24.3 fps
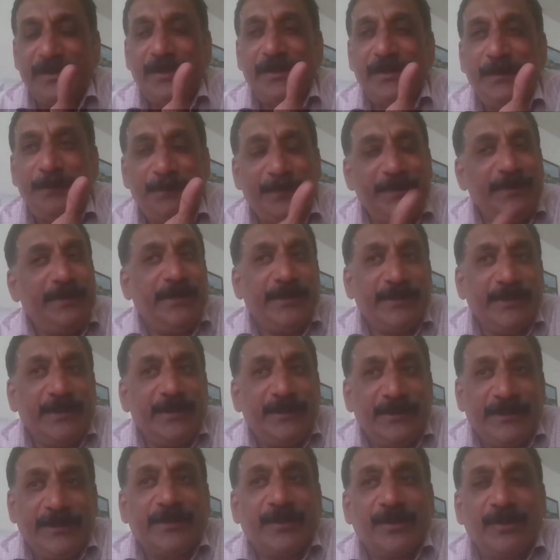any
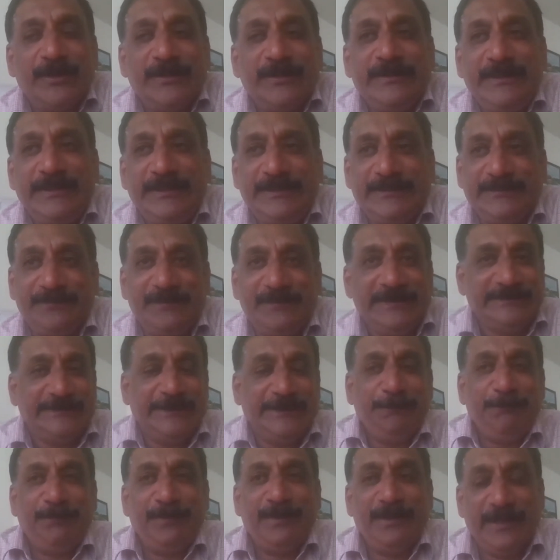particular technology is very
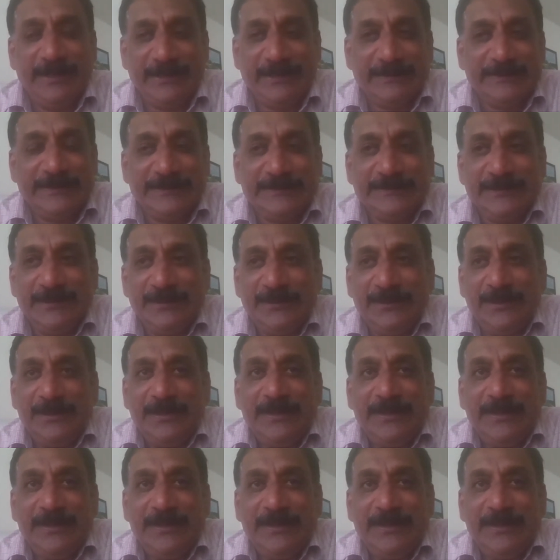simple like this.